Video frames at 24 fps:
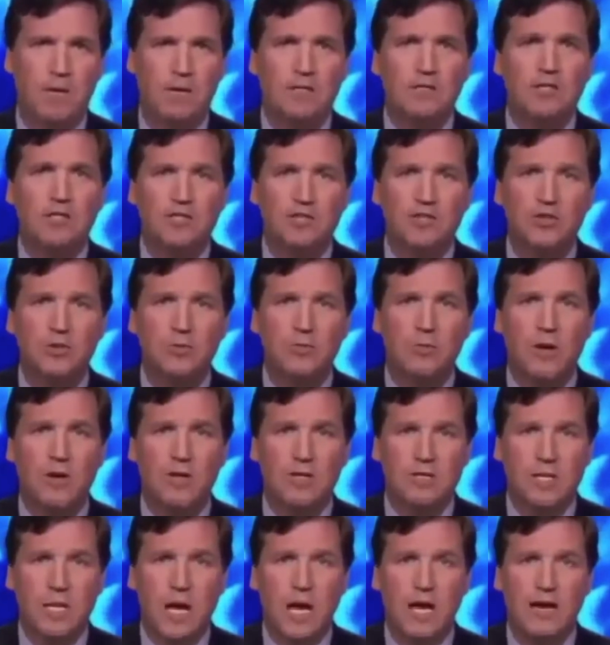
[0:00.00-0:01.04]
Let's assume
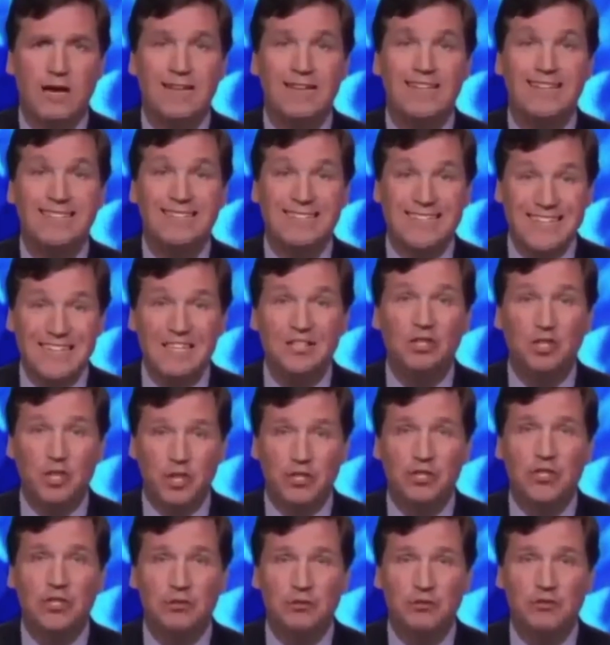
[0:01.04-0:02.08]
Assad did
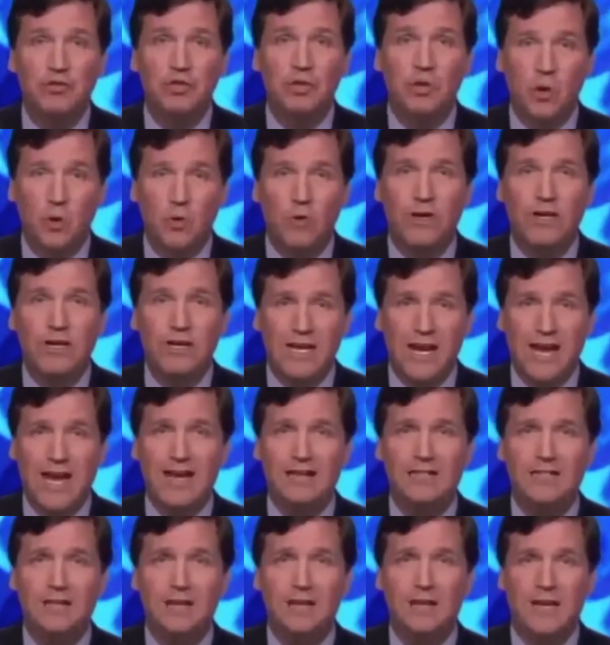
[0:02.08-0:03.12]
just use chlorine
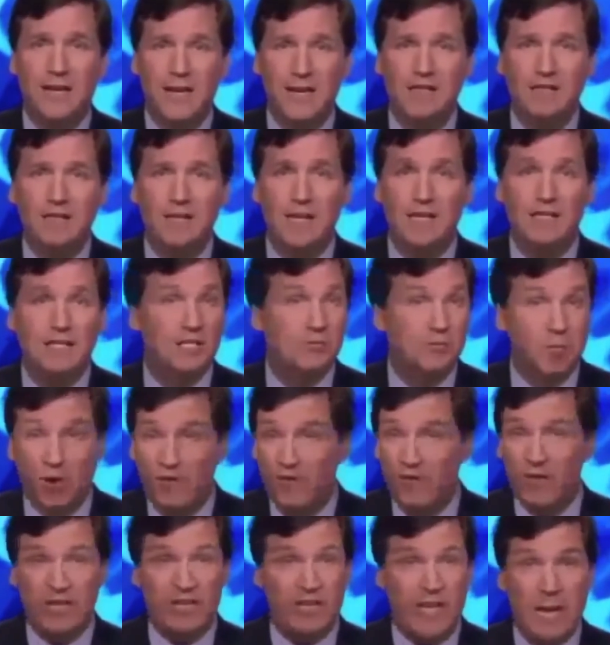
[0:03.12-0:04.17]
gas against kids. He's
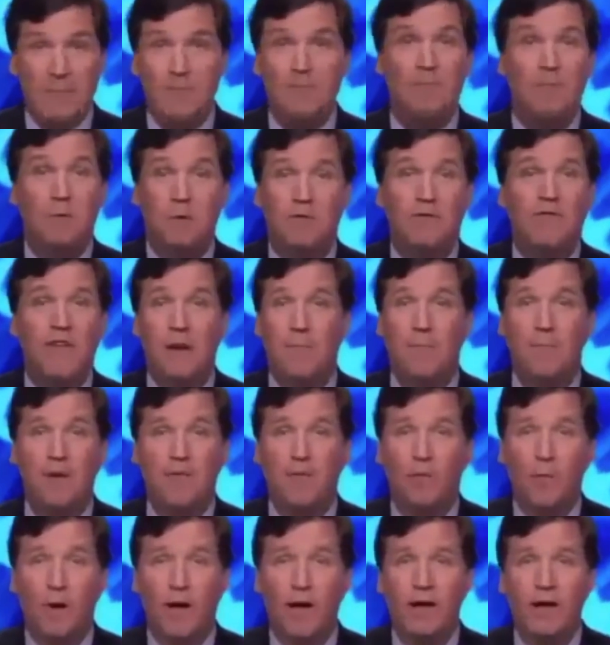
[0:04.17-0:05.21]
perfectly capable of that,
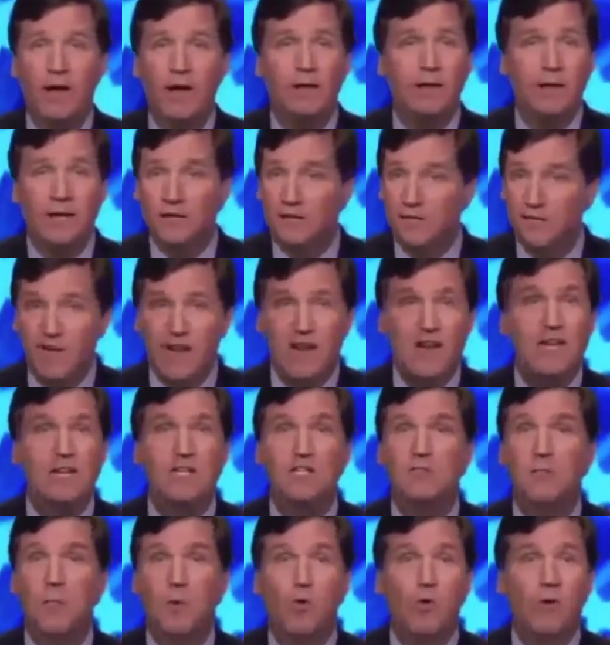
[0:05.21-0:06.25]
by the way, not defending
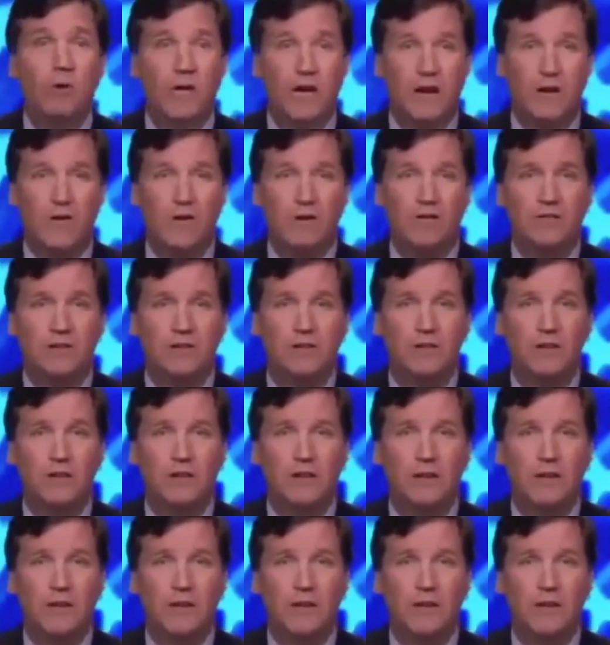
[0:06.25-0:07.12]
his moral character.